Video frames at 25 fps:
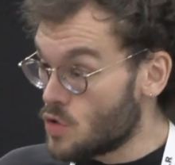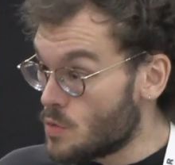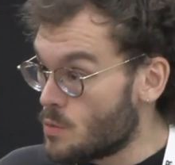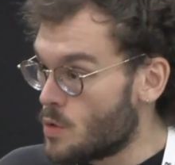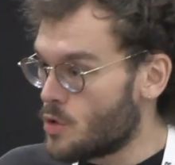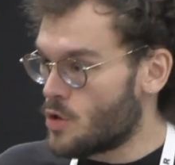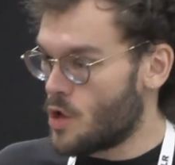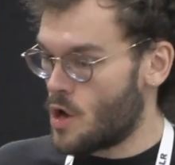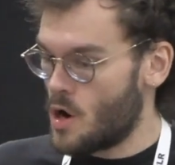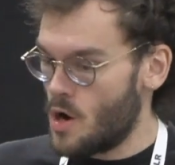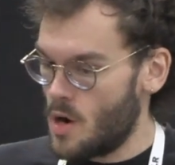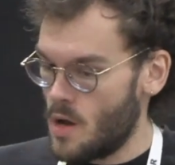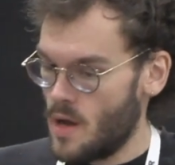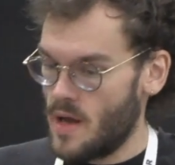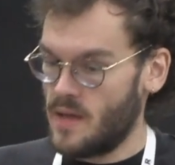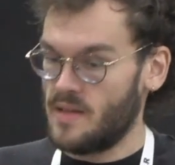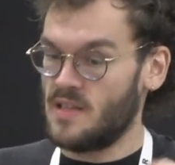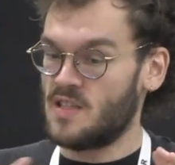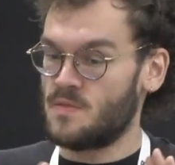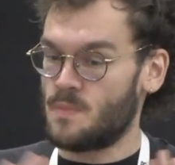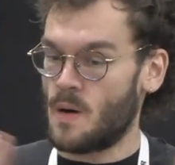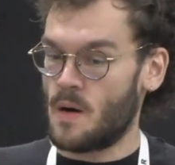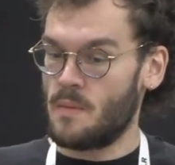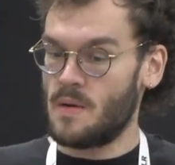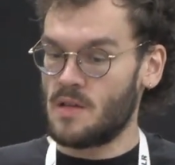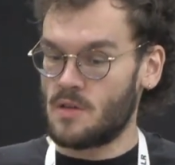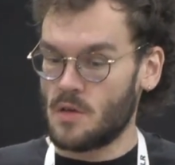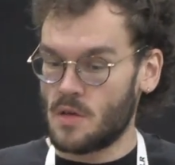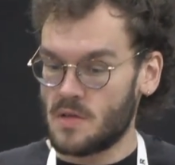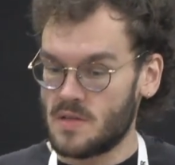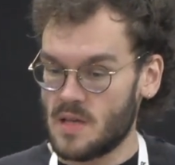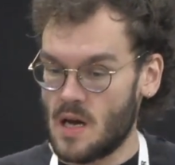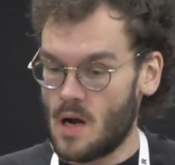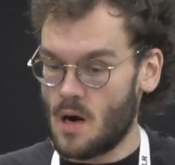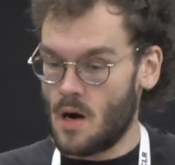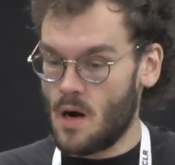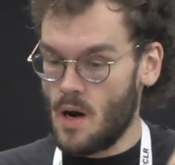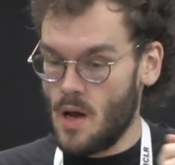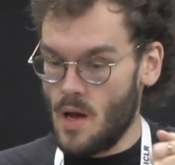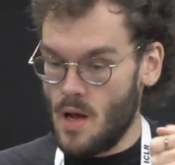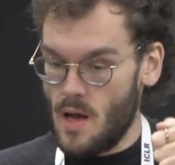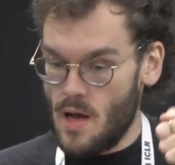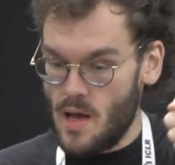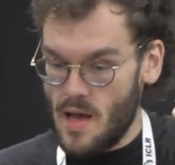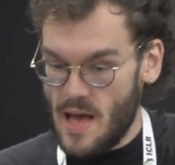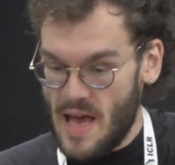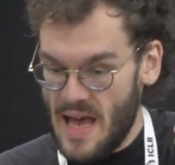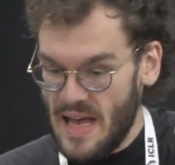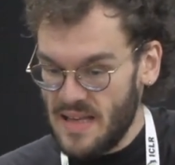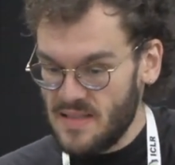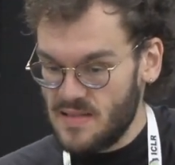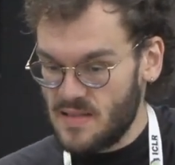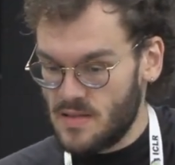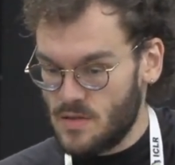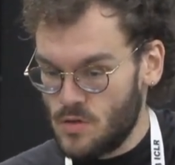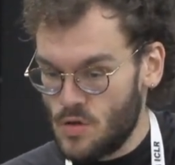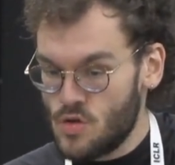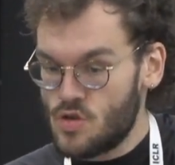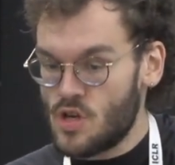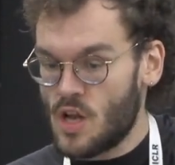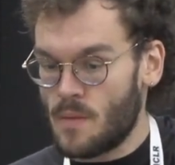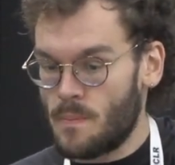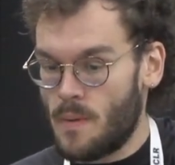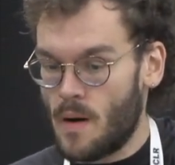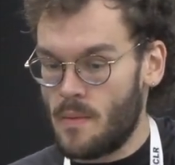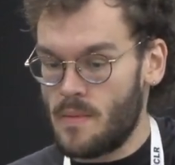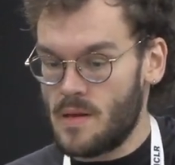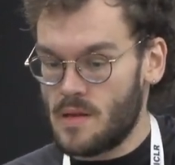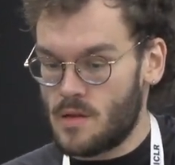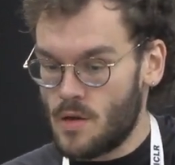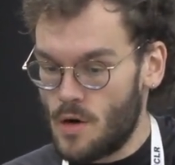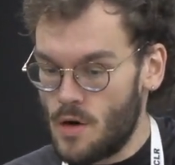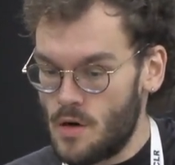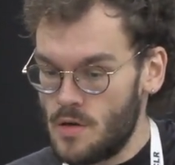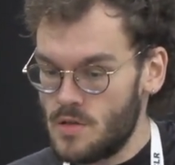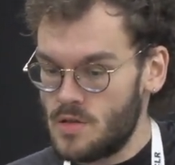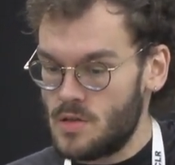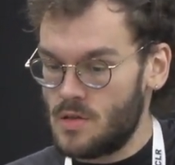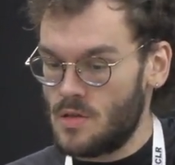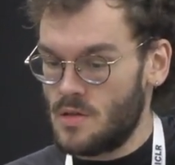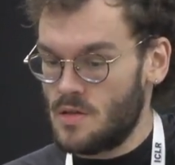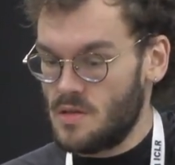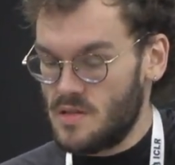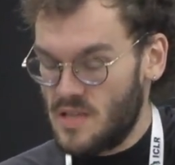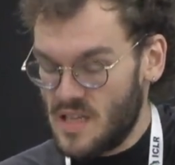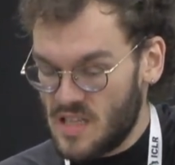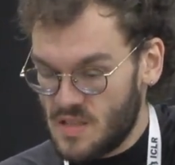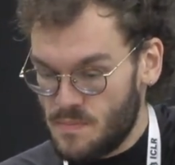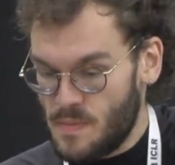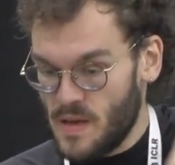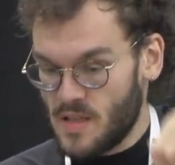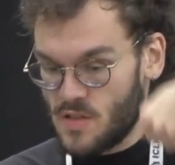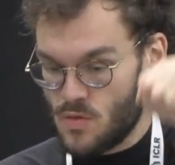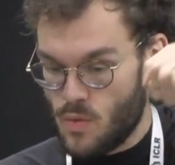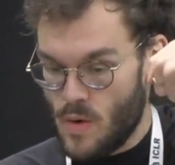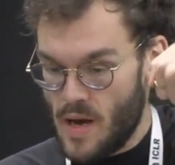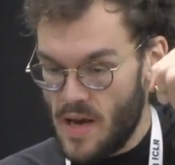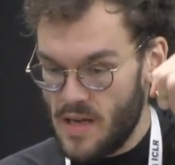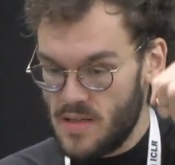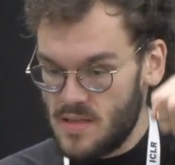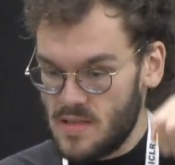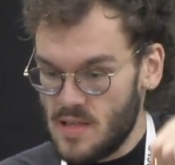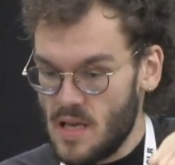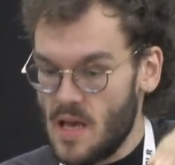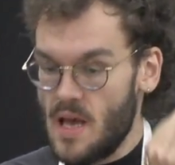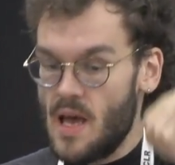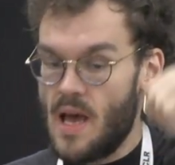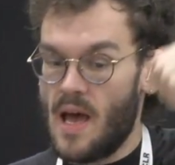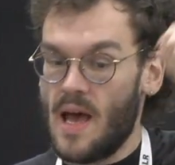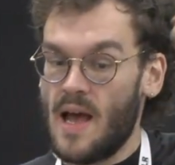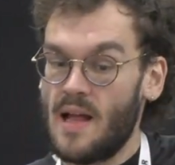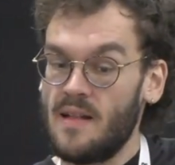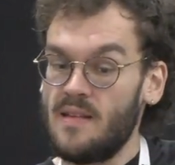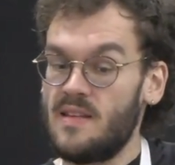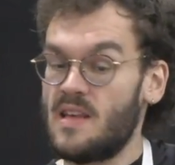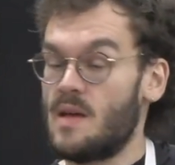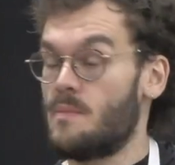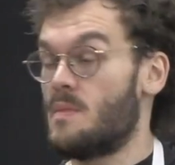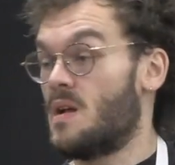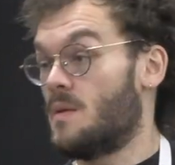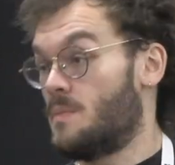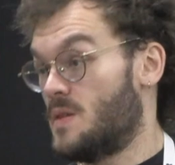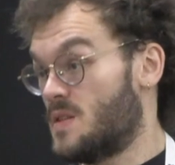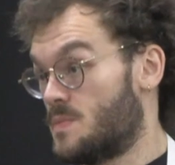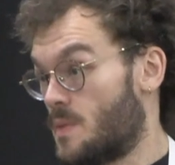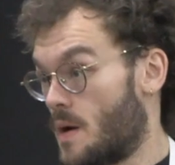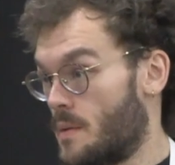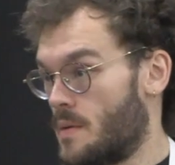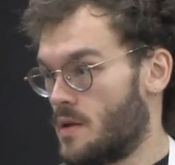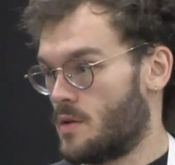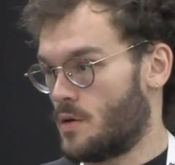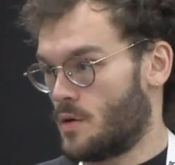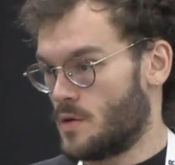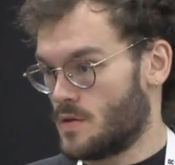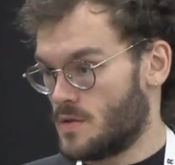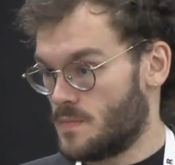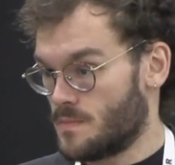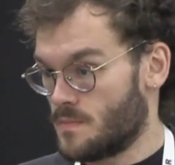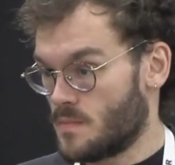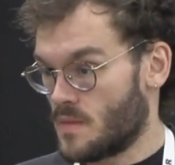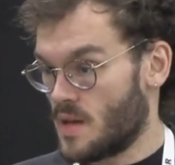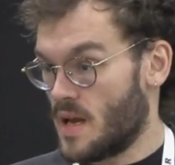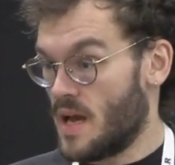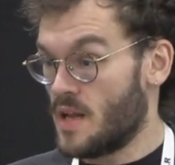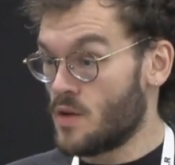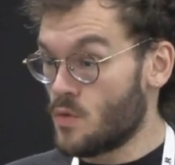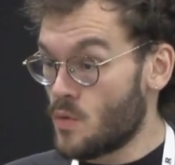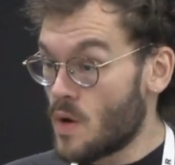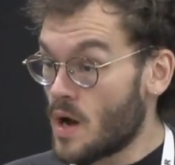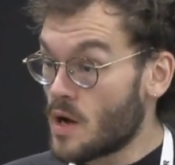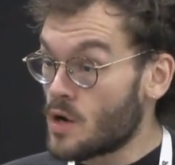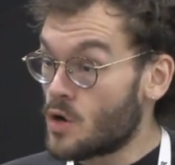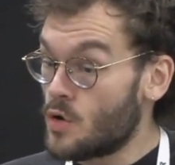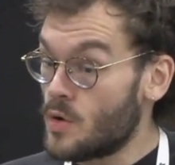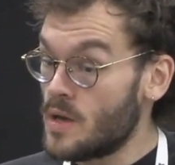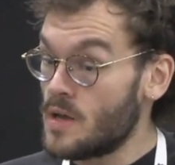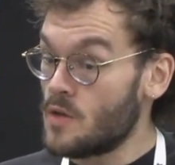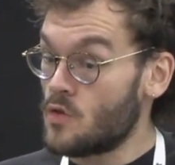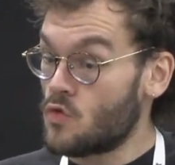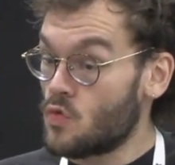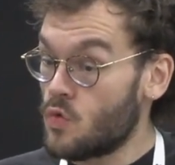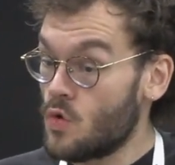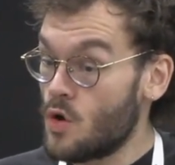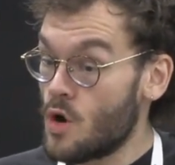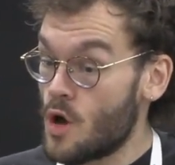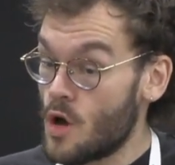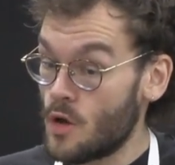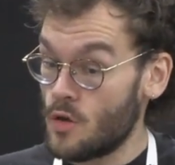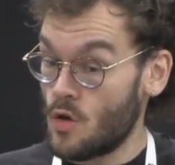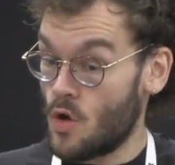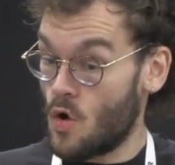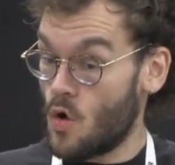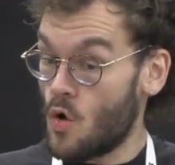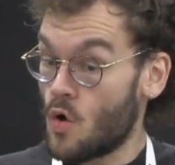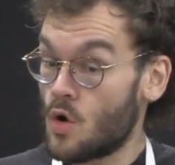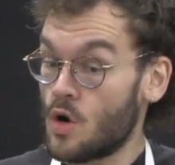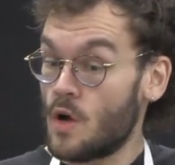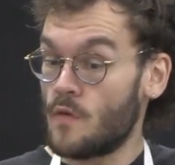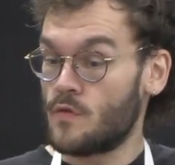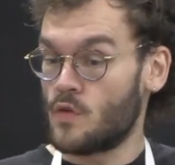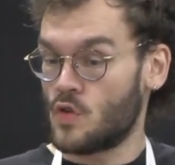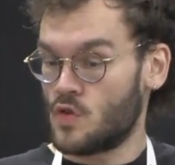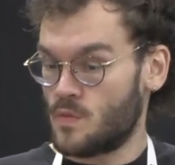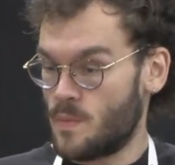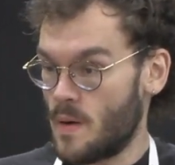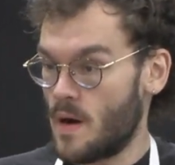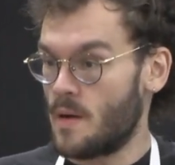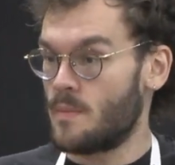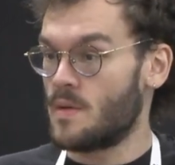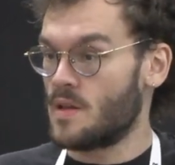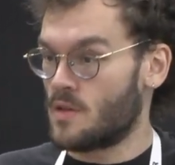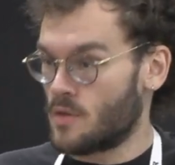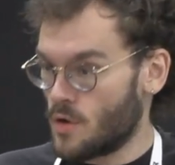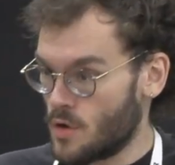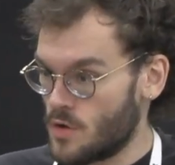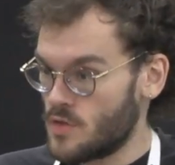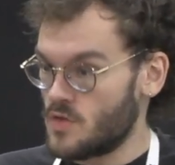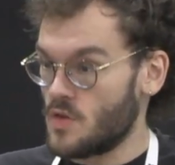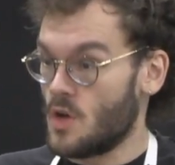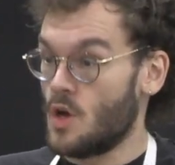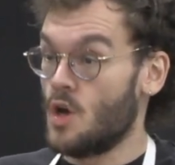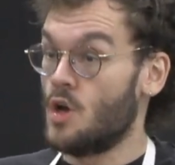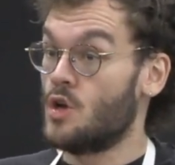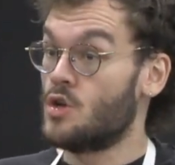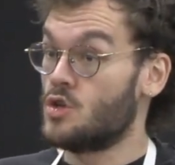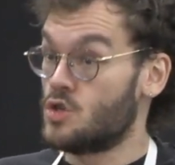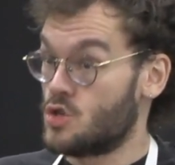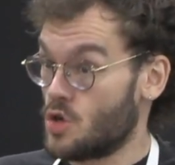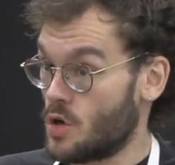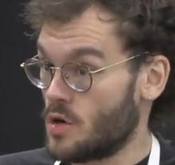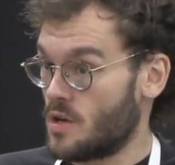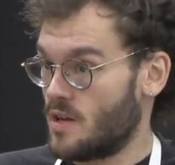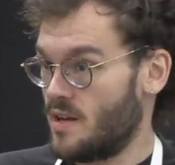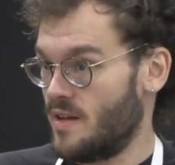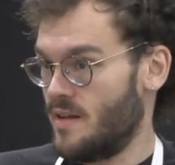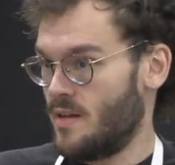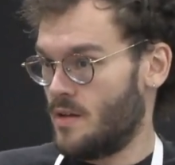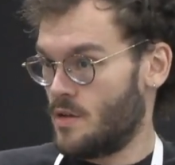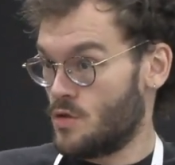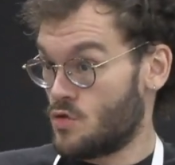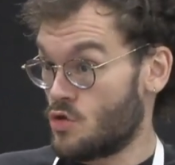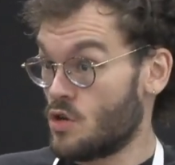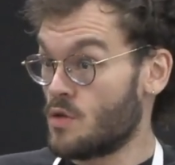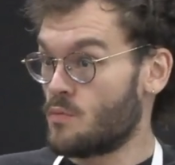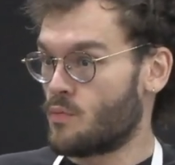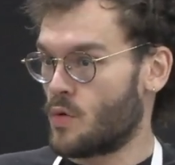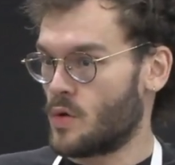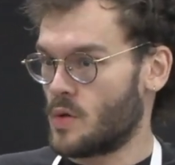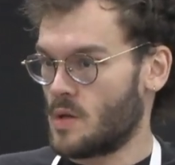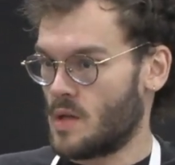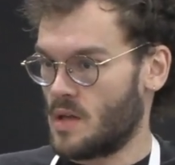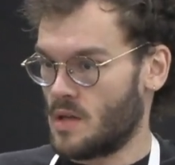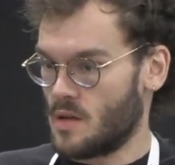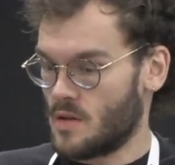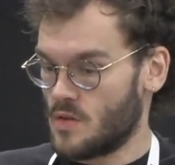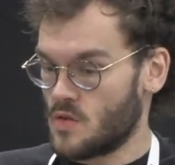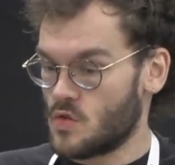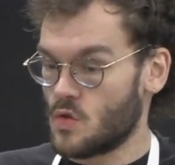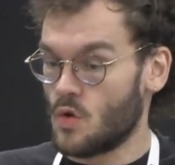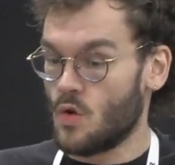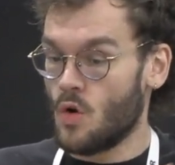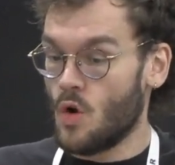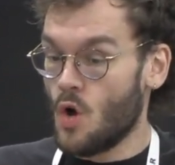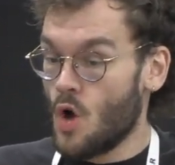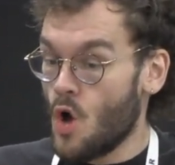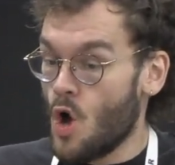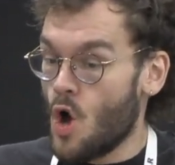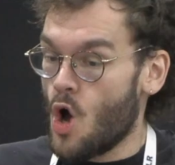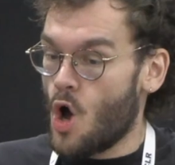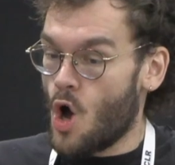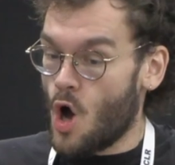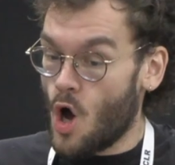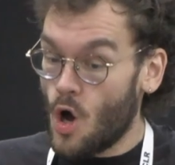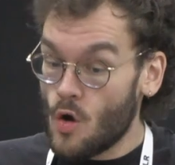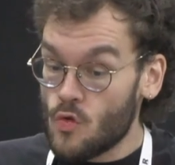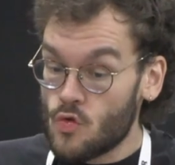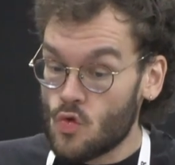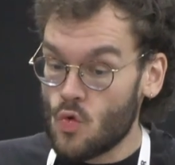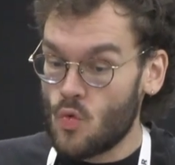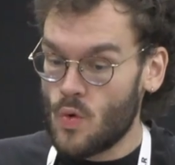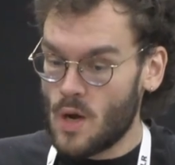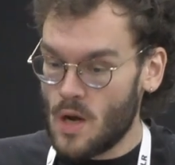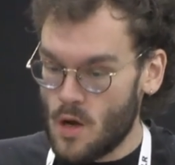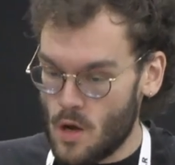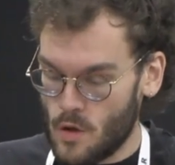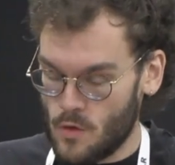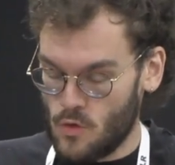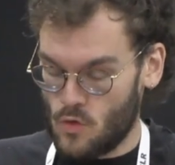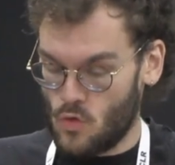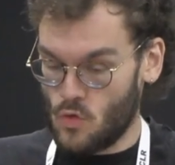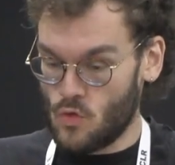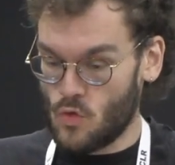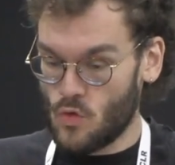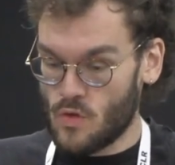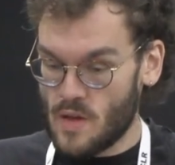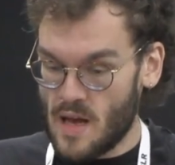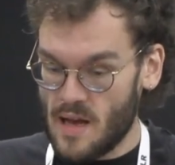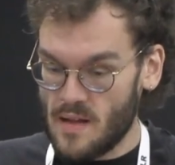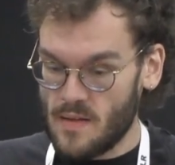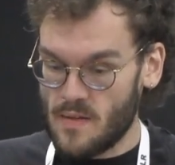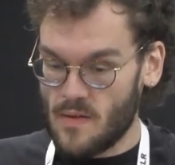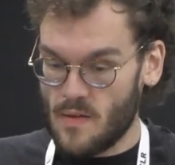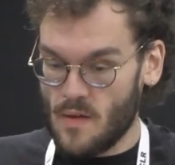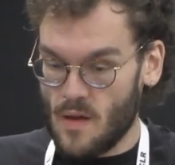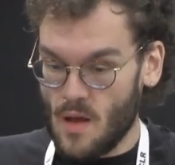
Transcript: model, and its parameters are S, the shared parameters, the experts weights, and the MLP's parameters. And we are going to learn all of those parameters jointly during pre-training. So how do we learn to do that?